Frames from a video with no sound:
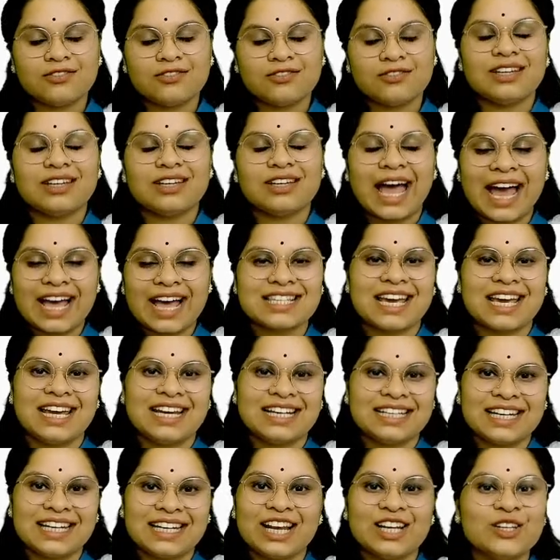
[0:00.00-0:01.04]
as I
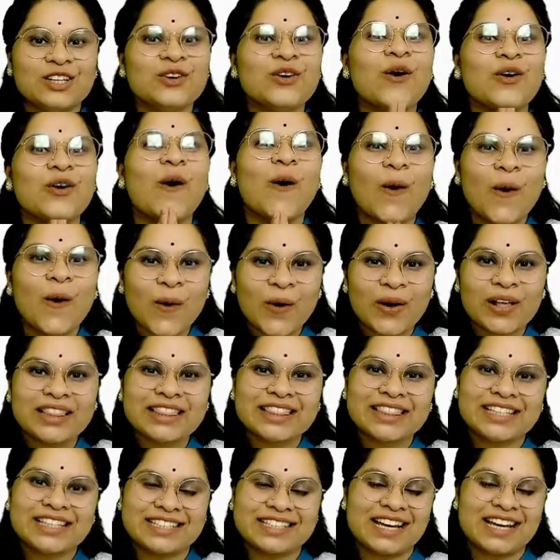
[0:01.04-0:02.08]
tell you all
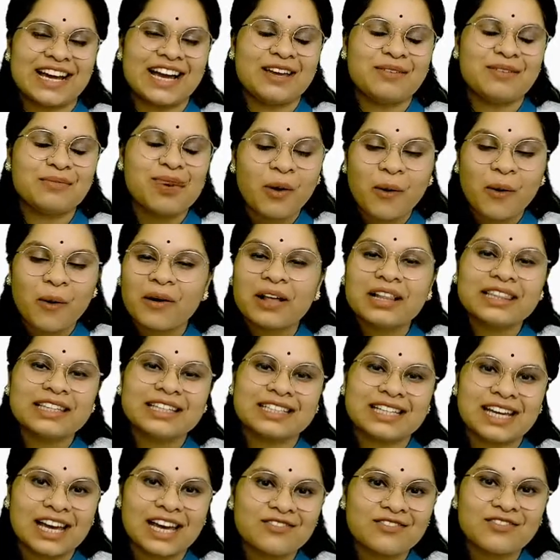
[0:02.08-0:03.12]
the
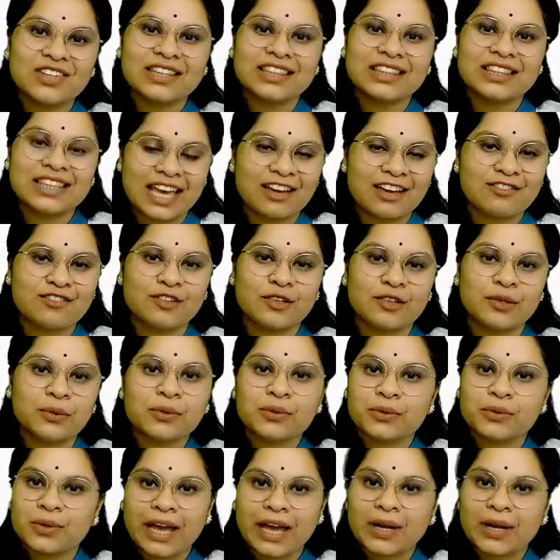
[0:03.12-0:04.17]
time, we're there for you
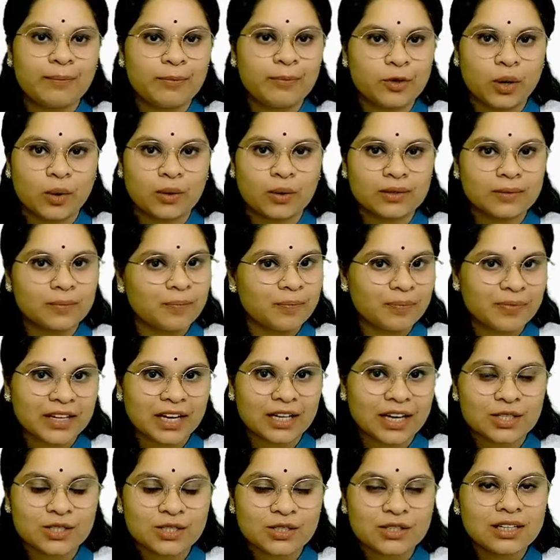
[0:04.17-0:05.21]
to help you.
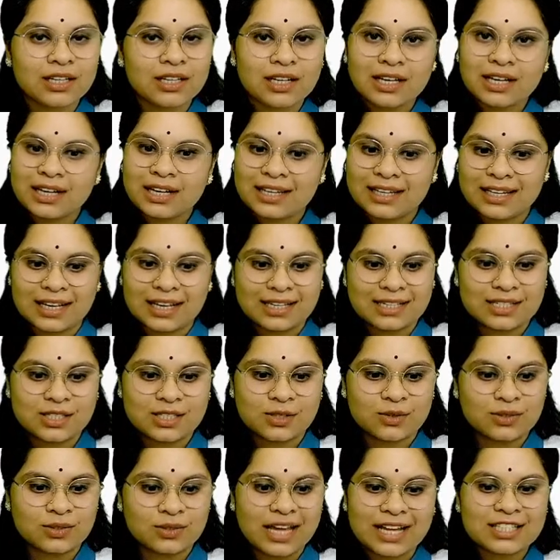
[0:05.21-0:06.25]
Understood? Yes. So
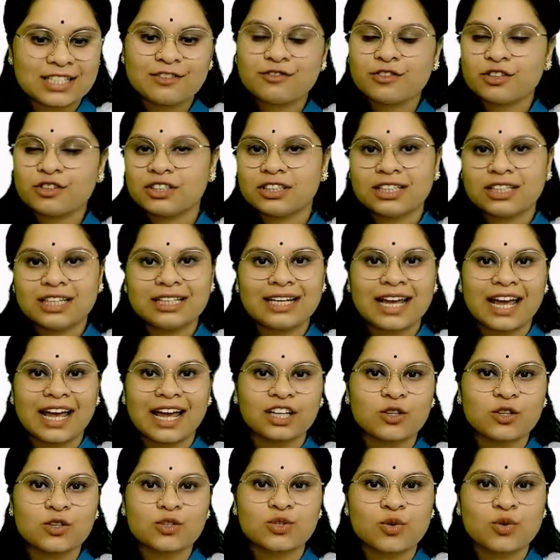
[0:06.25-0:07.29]
that's it for the day. Thank
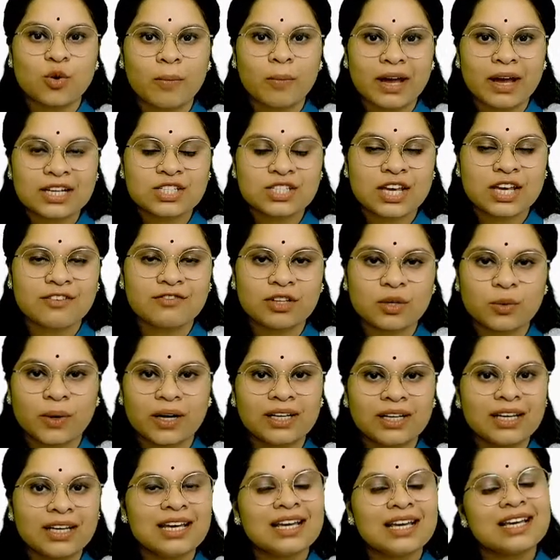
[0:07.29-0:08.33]
you so much, everyone.
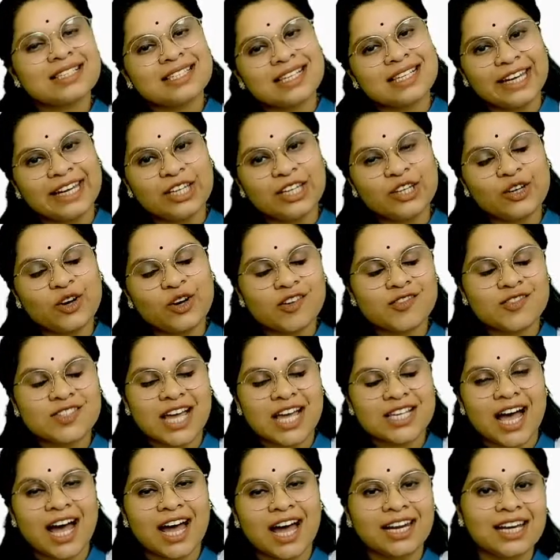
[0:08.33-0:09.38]
Signing off,
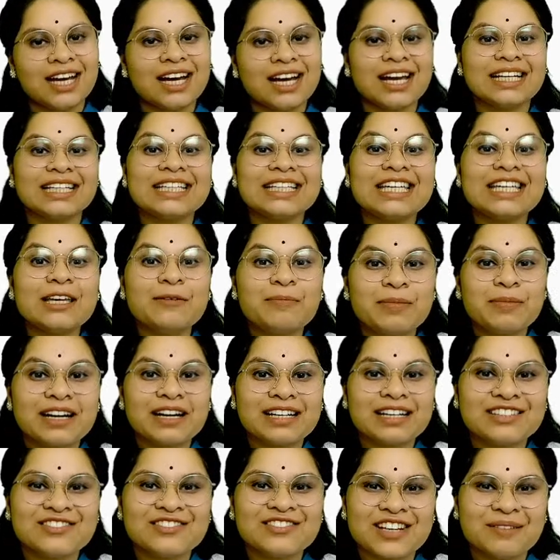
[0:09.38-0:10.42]
Sahana, and keep
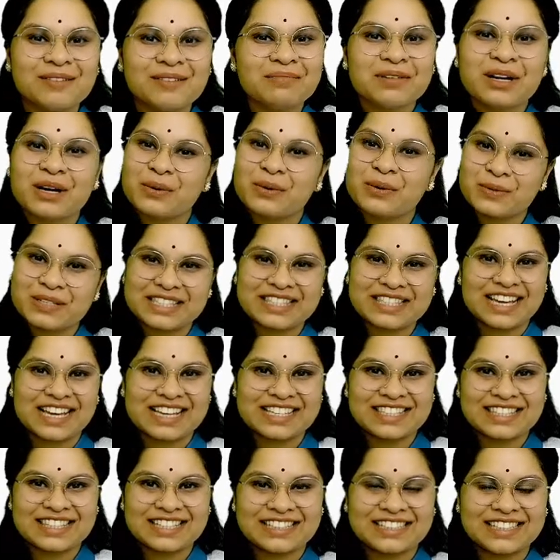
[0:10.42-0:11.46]
learning from Vista's
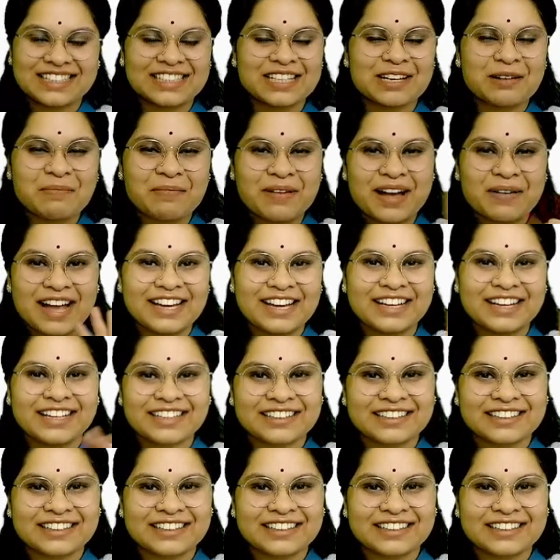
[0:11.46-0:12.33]
Learn. Bye.